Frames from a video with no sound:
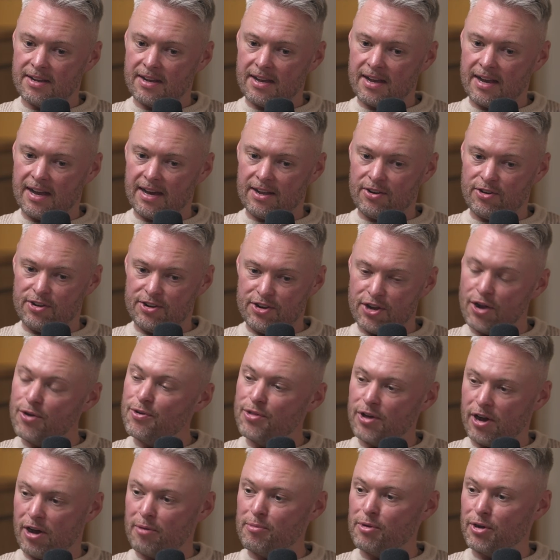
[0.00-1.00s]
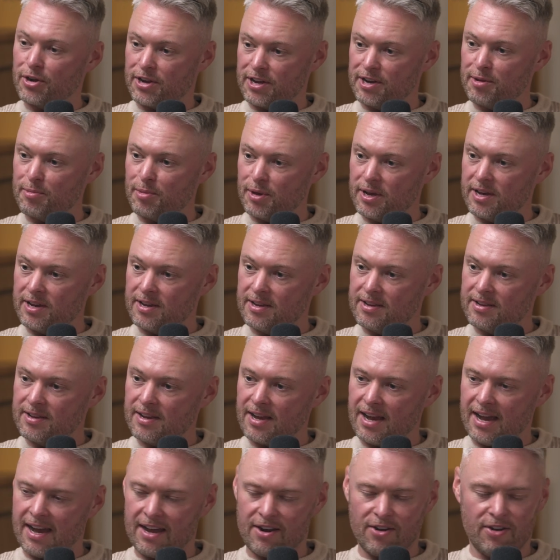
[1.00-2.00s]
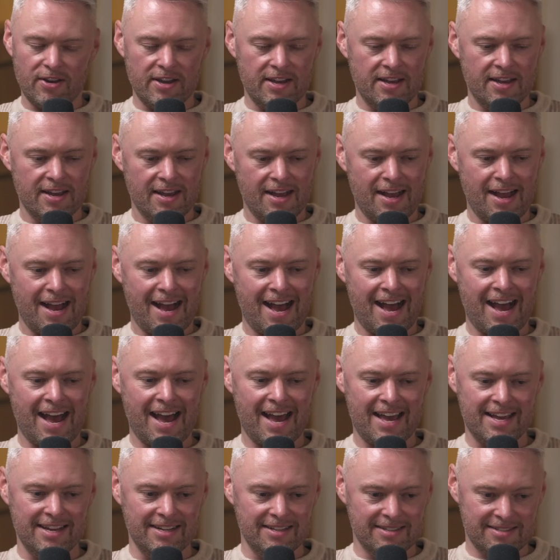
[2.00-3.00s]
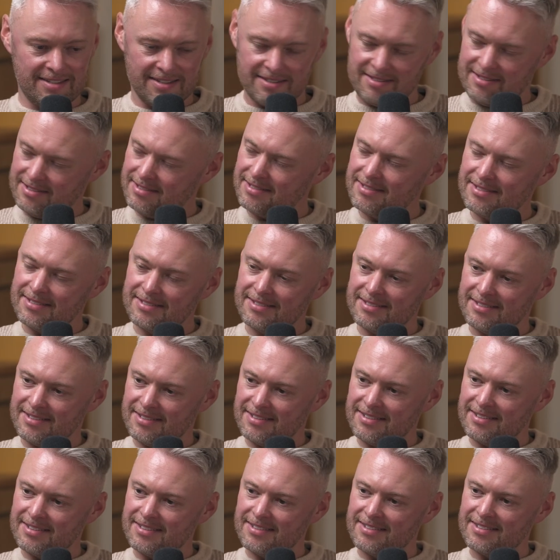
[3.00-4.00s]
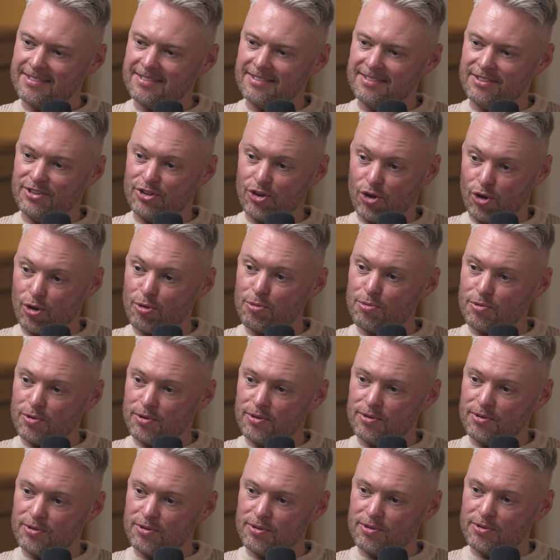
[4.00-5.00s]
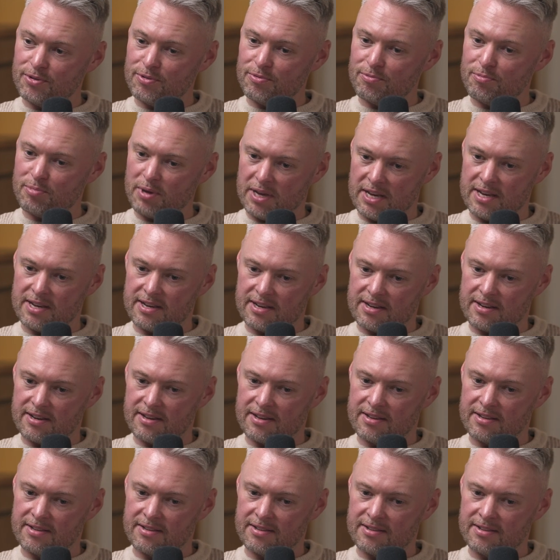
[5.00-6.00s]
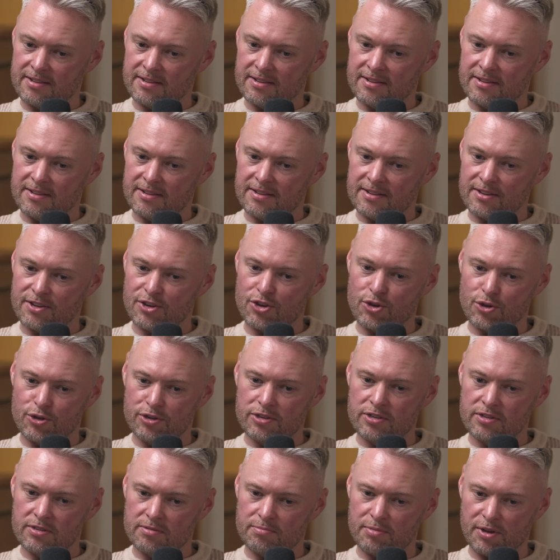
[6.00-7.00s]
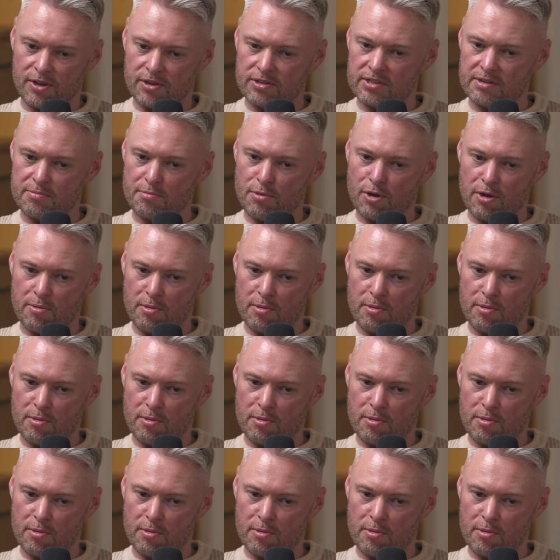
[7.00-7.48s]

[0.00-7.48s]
And I know that I'm not going to be, and I hate not being good, because in my